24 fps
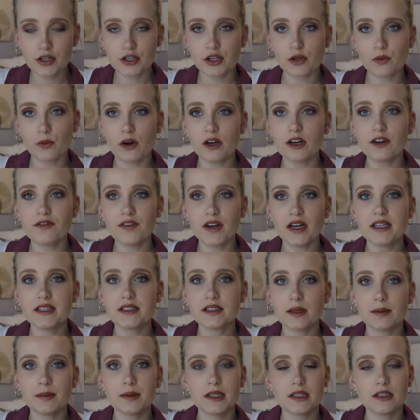You want to find
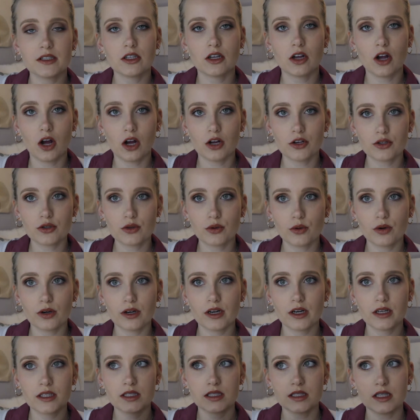something to
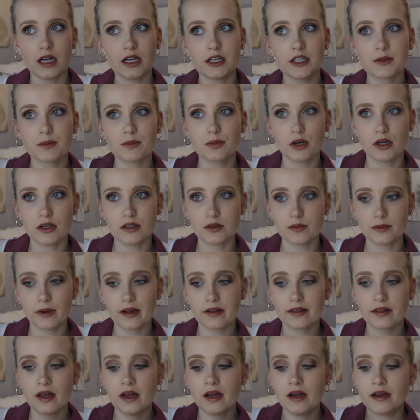contour / bronze
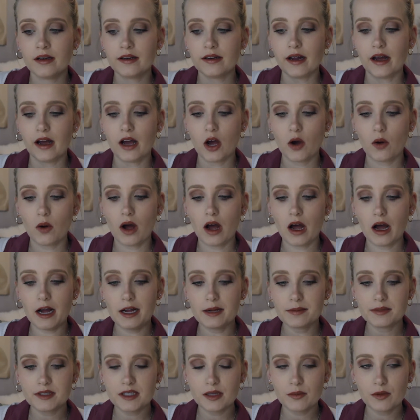with. Now
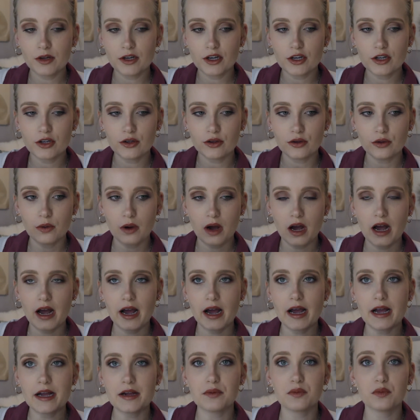I'm someone who
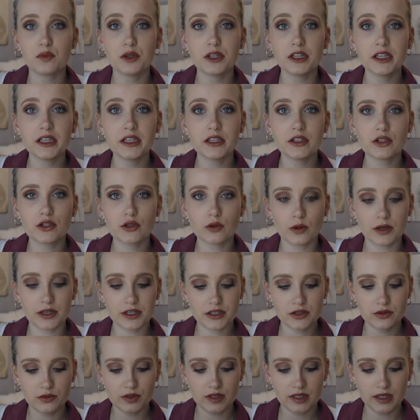I really enjoy
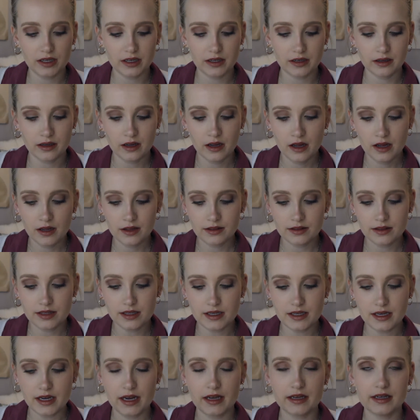using
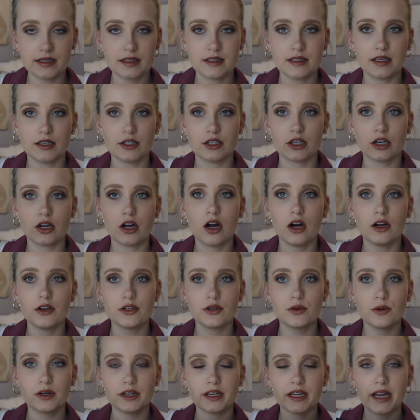the Anastasia
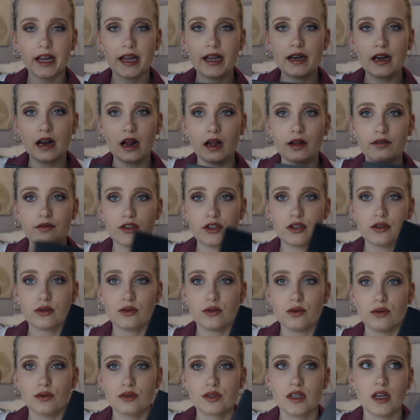contour kit. I've
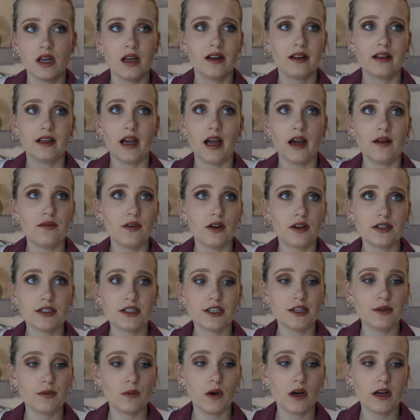used Kat Von
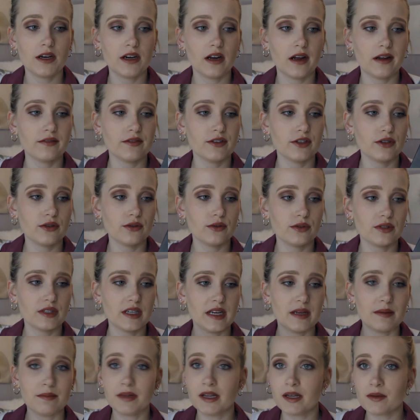D one, I've used
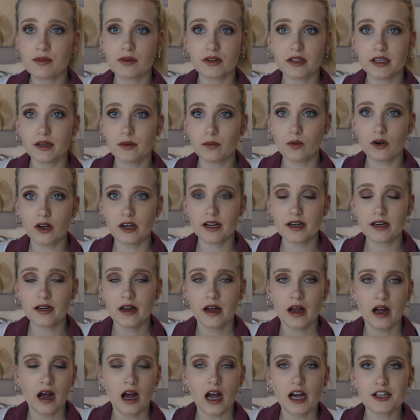a Maybelline one.
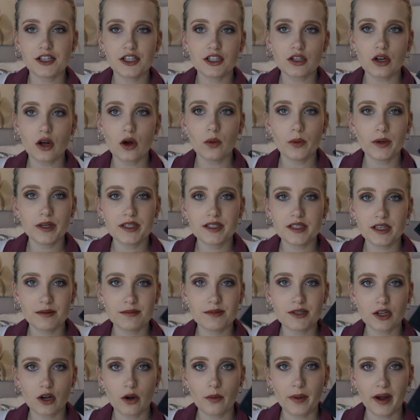I just always seem
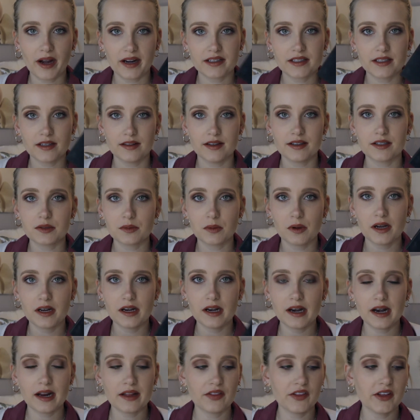to go back to this one,
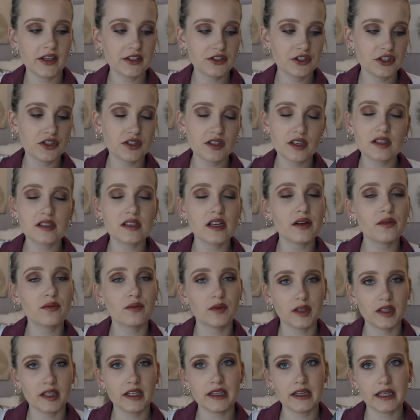and I think it's just because I
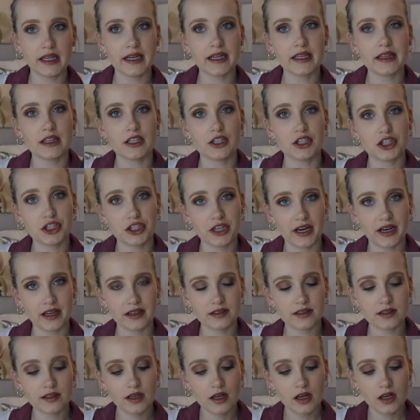really like the
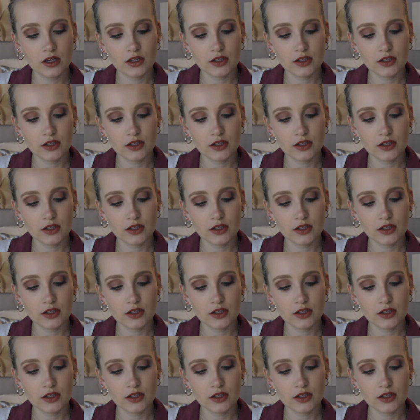shades.